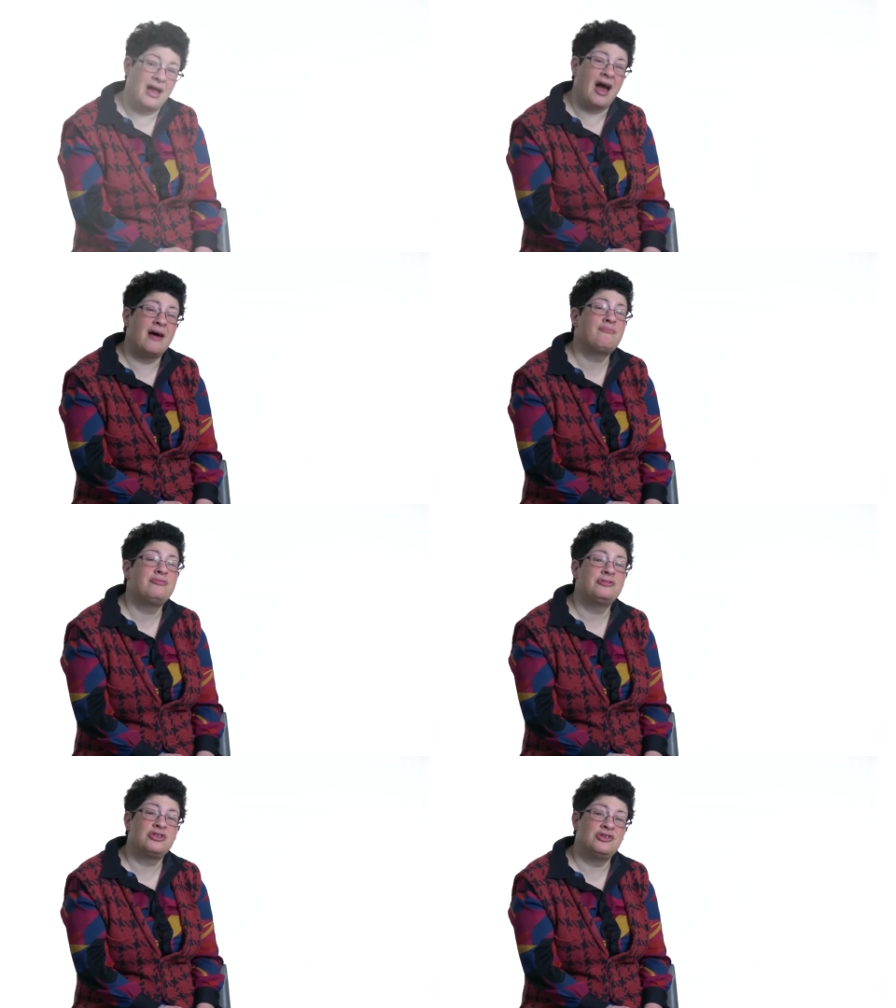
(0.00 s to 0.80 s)
Up
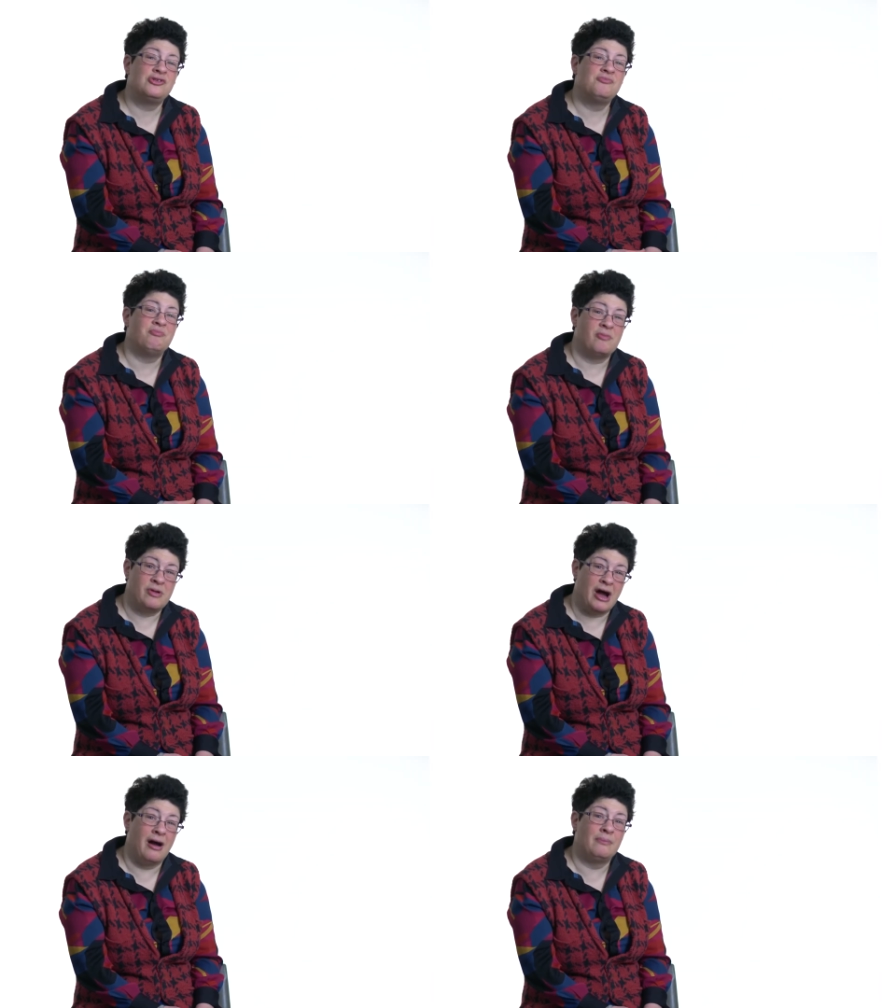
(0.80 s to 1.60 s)
to
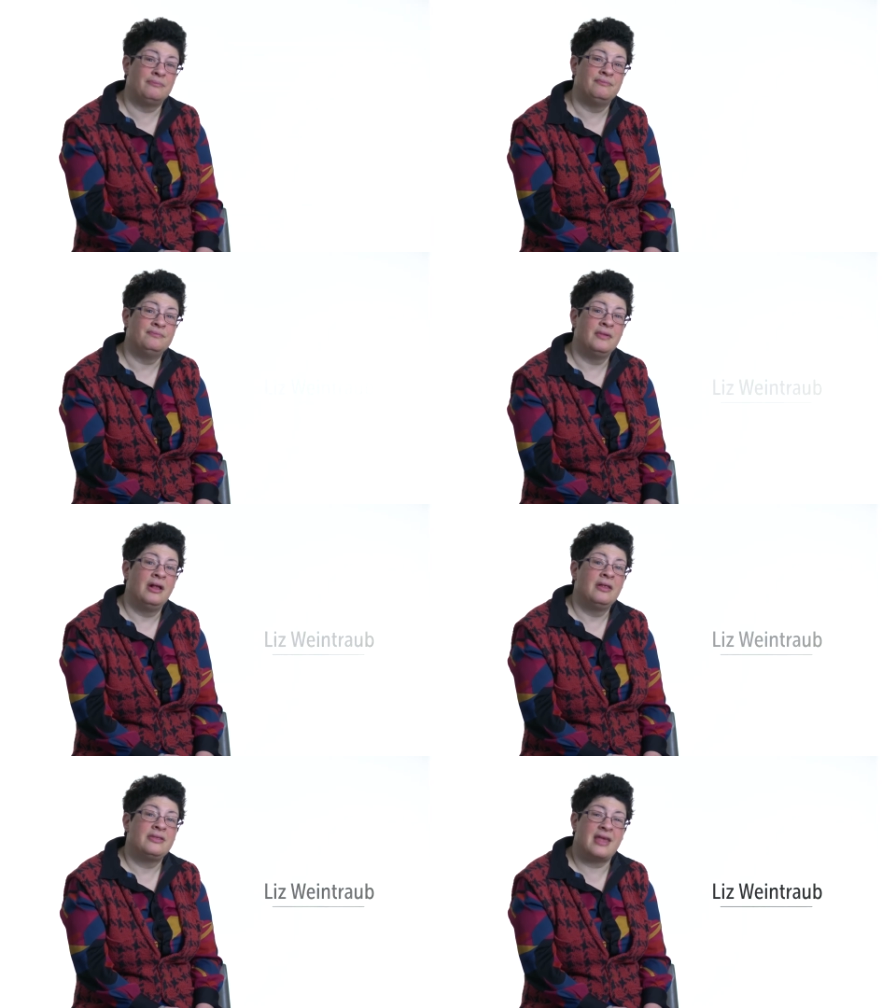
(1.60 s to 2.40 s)
mom
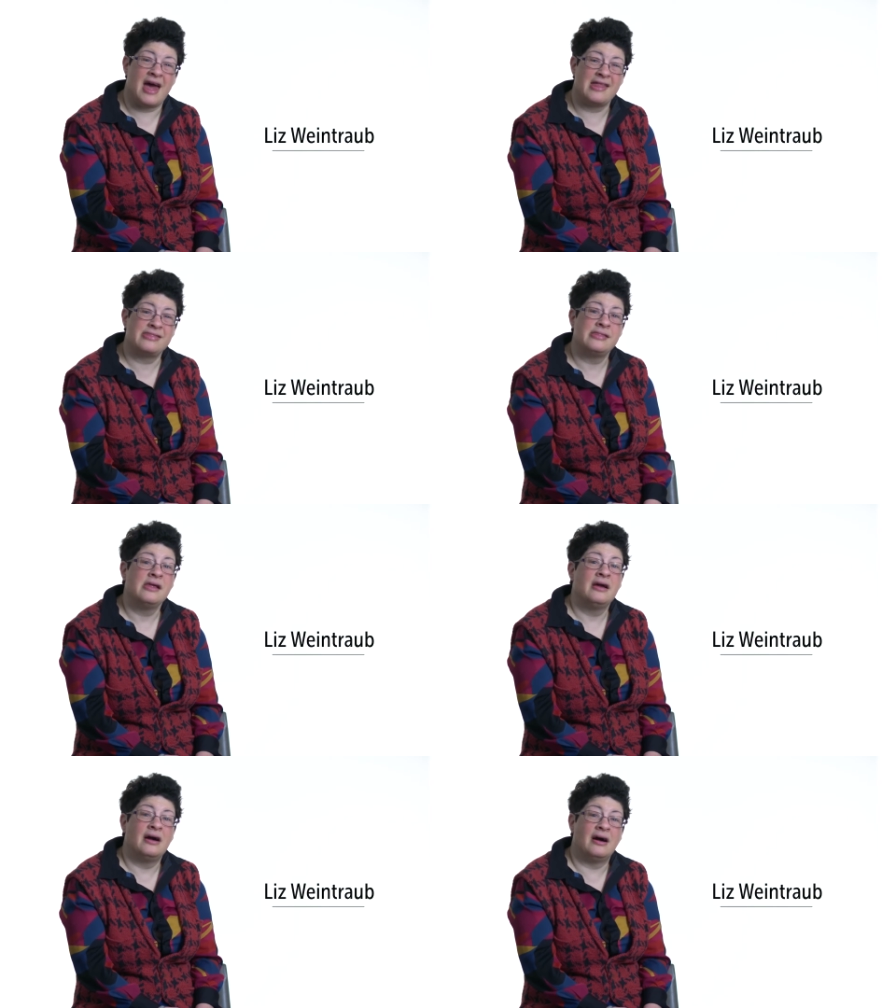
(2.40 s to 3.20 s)
death
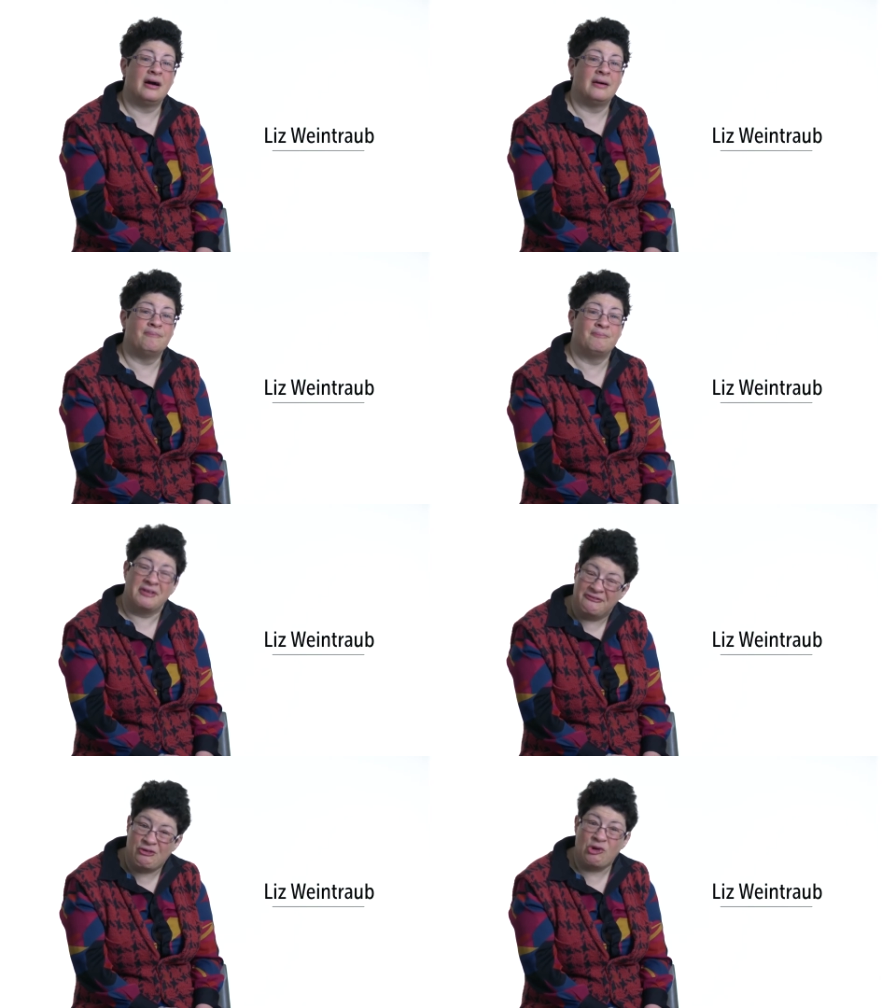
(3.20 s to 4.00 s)
um,
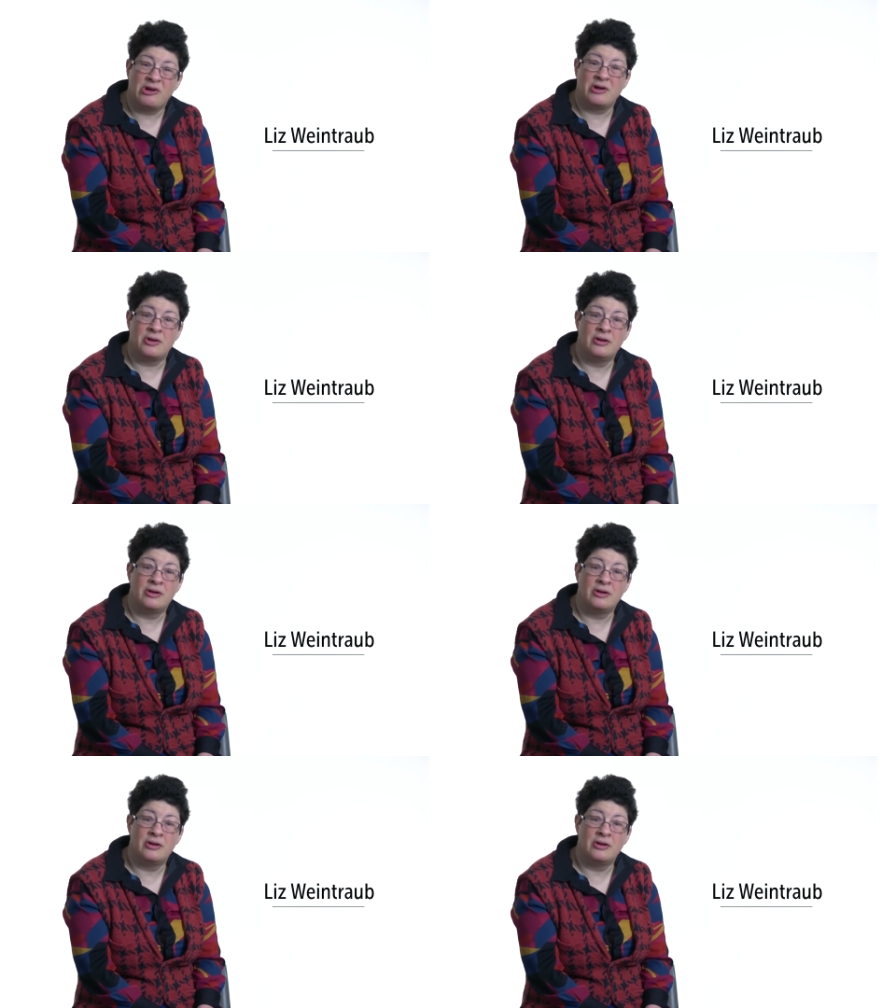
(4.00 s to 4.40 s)
before